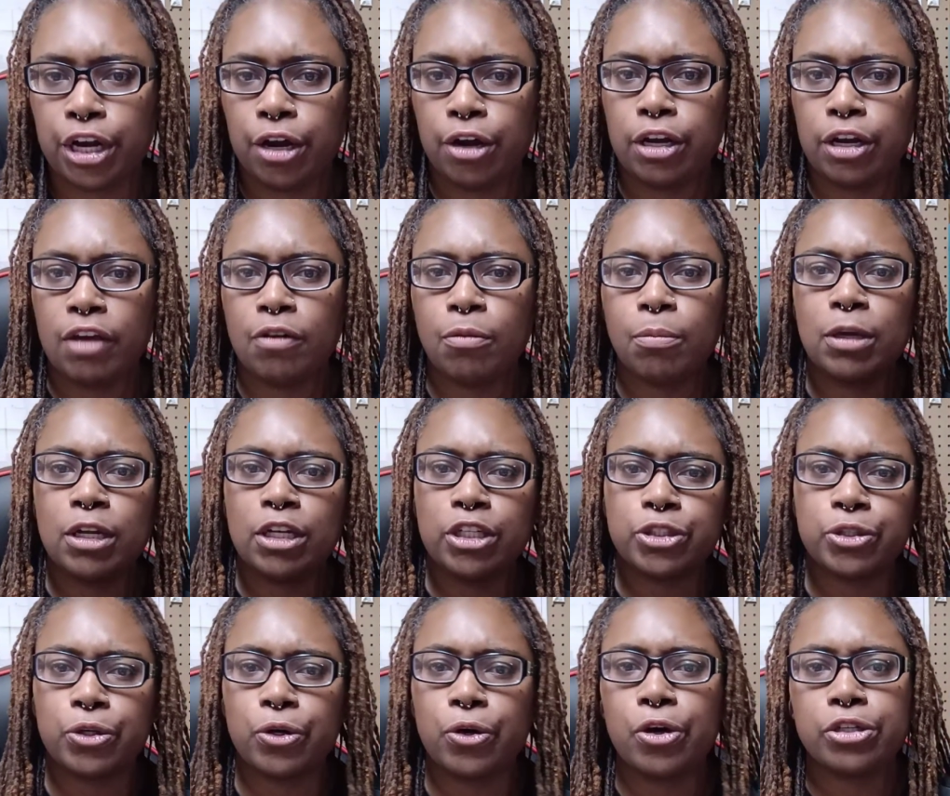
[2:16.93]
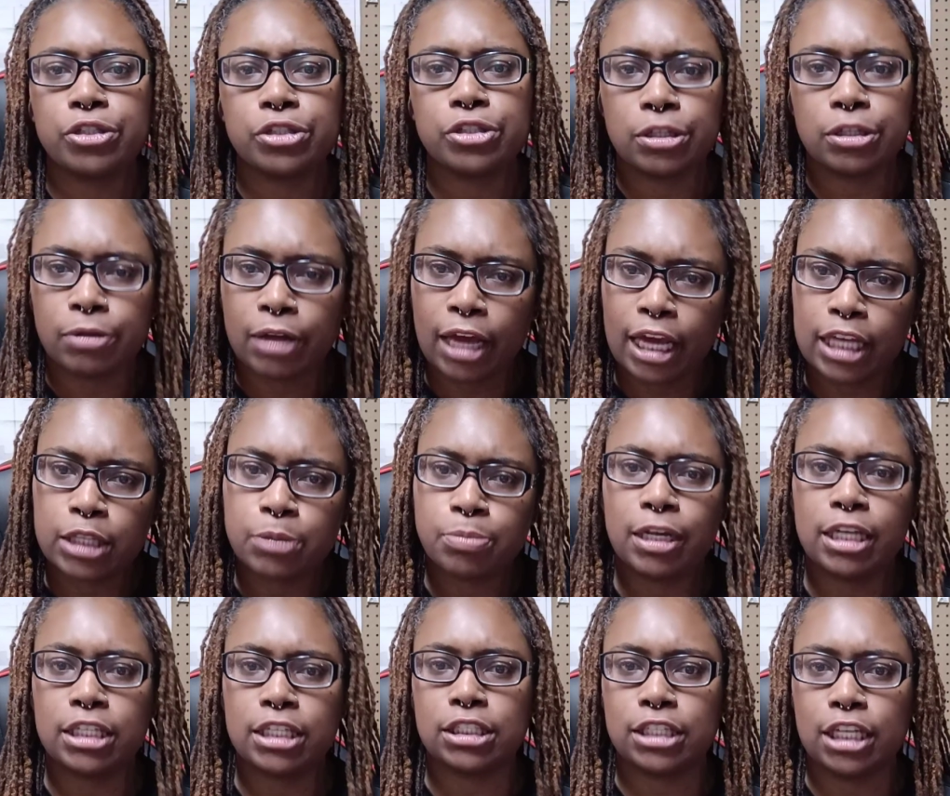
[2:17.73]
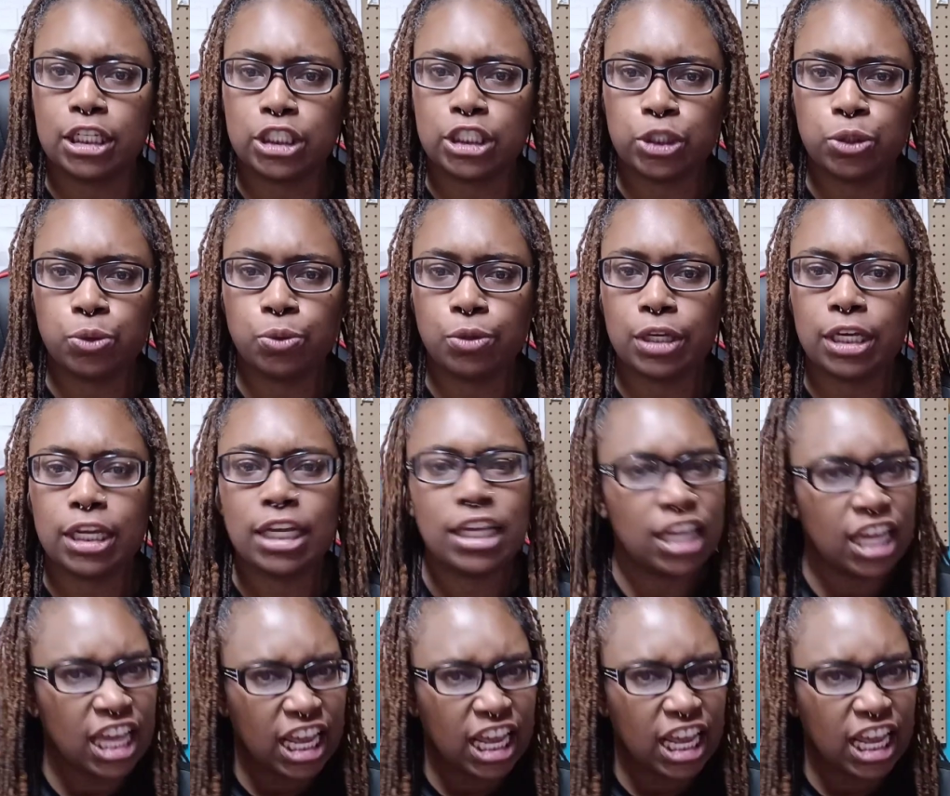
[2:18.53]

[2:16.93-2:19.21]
You ever been to Charleston, nice places that you eat?